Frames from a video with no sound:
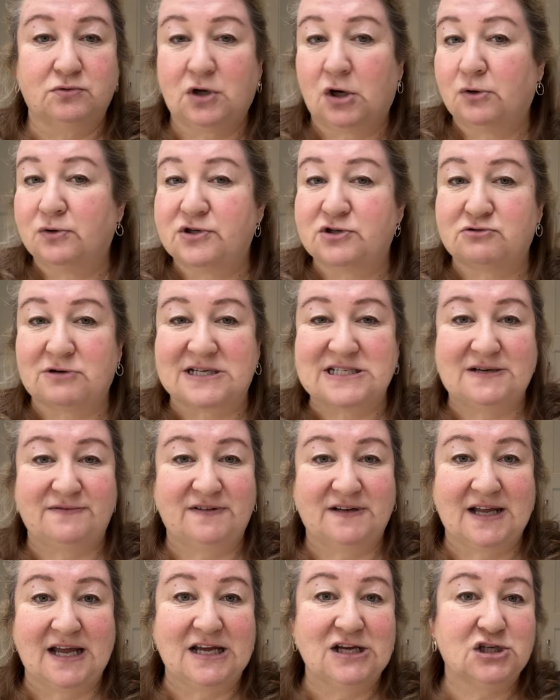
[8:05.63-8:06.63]
cold
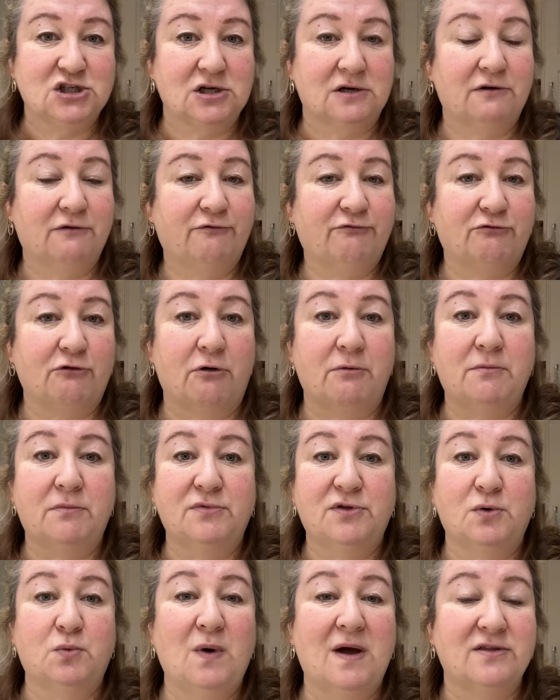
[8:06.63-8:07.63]
stratification
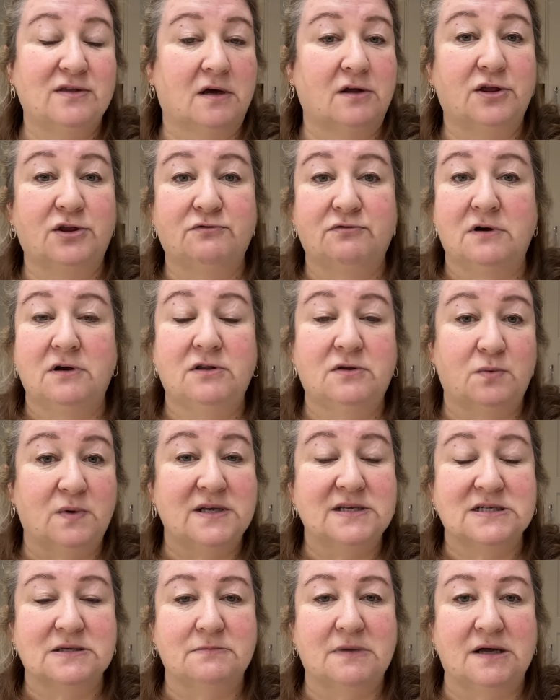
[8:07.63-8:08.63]
from the weather through the
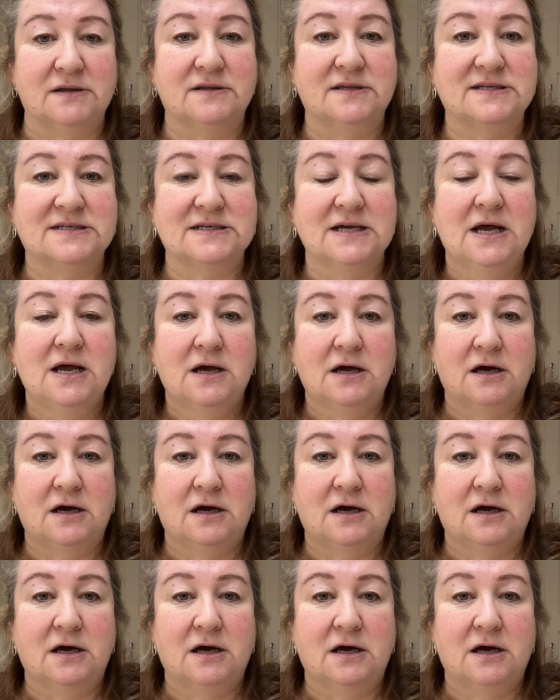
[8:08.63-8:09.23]
winter months.